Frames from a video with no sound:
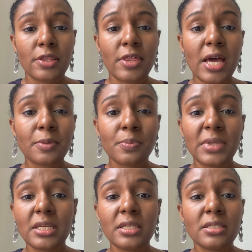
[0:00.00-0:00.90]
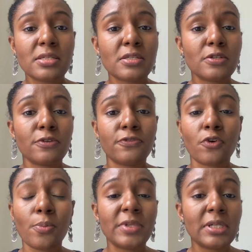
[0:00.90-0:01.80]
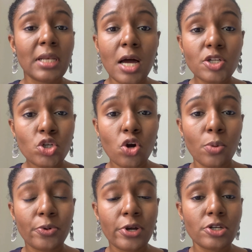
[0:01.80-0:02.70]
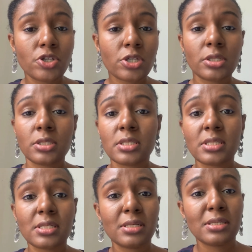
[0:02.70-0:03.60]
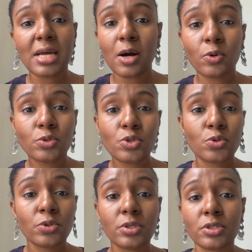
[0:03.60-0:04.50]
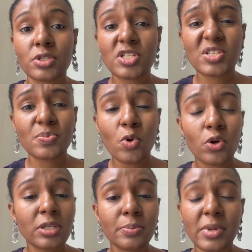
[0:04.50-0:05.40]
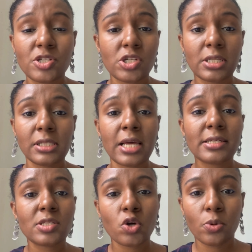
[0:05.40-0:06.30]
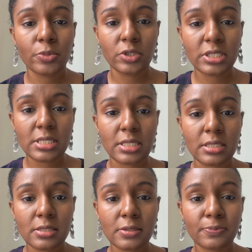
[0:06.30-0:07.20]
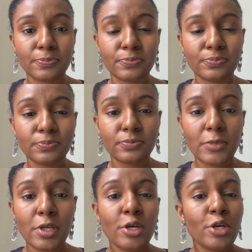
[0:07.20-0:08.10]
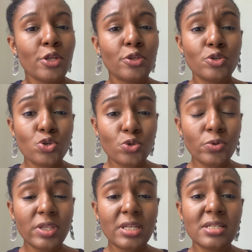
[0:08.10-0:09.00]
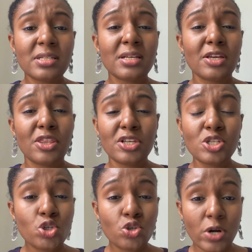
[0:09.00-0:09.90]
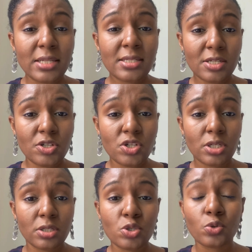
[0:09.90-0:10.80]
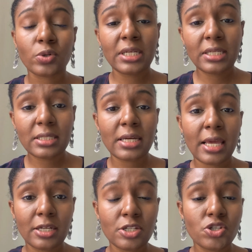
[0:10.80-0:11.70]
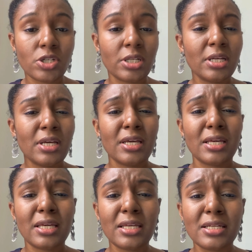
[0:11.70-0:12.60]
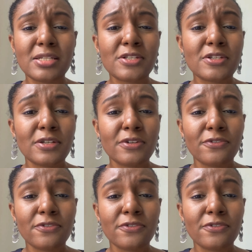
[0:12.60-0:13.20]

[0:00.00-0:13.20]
That means from the large corporations down to the smaller marginalized communities. The truth is, this transition to cleaner energy is